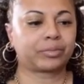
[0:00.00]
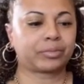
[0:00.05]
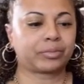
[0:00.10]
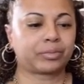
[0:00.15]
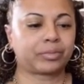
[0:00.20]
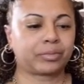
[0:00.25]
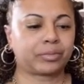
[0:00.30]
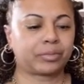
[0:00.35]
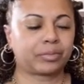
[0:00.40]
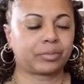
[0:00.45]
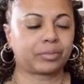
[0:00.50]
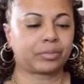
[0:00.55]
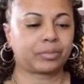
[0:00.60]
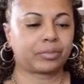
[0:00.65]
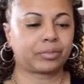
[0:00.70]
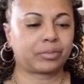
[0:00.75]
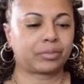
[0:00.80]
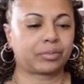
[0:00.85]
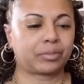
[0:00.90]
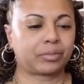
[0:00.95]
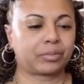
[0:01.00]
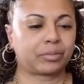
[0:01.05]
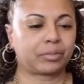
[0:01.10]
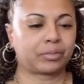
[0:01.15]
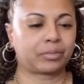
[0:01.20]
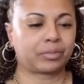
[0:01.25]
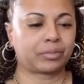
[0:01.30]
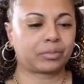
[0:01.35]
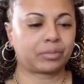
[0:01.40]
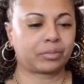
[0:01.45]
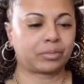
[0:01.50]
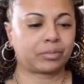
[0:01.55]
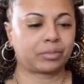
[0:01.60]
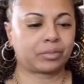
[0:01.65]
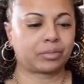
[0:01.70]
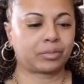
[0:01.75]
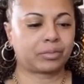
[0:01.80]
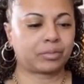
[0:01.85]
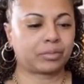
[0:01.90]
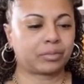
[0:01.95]

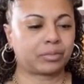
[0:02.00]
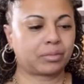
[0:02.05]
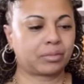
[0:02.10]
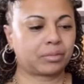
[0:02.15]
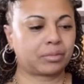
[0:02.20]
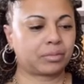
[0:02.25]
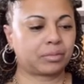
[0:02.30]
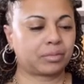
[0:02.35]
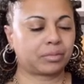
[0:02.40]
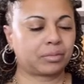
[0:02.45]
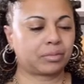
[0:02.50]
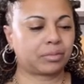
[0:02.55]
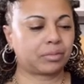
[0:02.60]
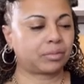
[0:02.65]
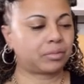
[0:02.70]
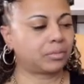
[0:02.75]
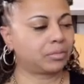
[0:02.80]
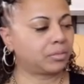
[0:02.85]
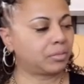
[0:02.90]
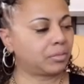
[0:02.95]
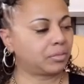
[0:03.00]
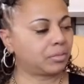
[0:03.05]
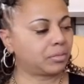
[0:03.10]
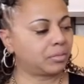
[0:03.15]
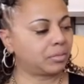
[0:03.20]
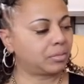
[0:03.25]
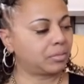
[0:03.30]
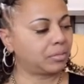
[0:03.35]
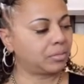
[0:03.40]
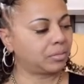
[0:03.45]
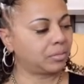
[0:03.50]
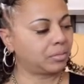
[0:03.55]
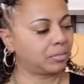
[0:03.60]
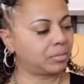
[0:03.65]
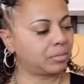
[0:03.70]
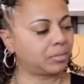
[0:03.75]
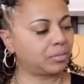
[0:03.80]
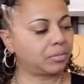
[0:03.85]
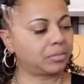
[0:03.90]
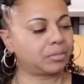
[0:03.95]

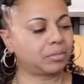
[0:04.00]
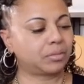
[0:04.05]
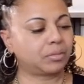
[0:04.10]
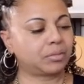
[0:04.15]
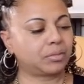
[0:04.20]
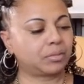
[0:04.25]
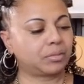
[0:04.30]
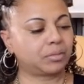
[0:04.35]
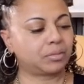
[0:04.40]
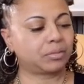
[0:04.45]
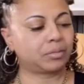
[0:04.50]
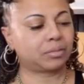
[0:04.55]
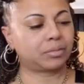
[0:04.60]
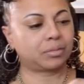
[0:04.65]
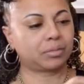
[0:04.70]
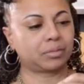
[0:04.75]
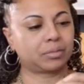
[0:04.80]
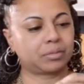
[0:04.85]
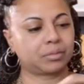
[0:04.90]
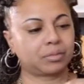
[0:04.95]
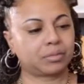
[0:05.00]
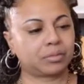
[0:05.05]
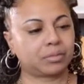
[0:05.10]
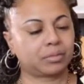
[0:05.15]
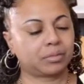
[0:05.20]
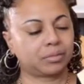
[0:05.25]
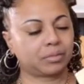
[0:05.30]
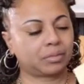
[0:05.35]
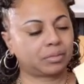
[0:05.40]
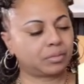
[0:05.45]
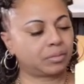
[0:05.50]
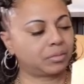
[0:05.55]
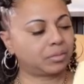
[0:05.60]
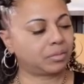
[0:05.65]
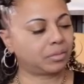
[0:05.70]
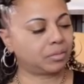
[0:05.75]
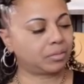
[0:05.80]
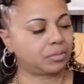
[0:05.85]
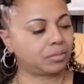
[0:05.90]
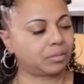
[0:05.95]
Nobody speaks.